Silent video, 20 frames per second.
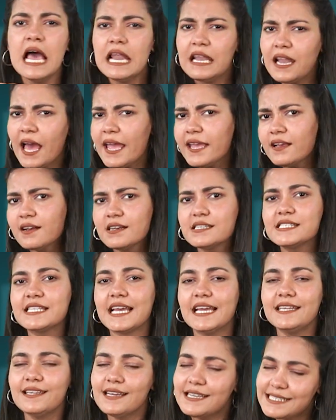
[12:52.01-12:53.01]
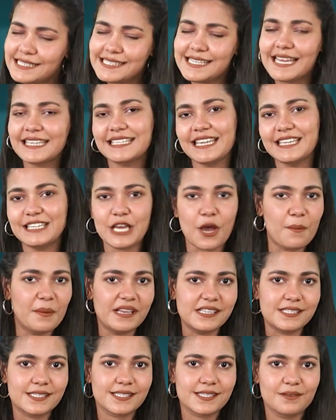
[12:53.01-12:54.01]
like us at
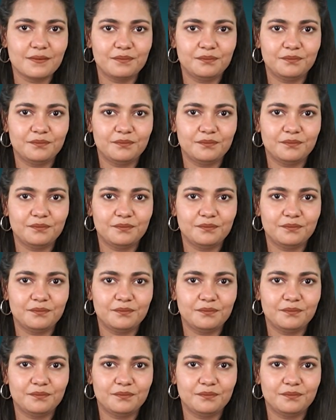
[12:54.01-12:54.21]
Setindiabiz.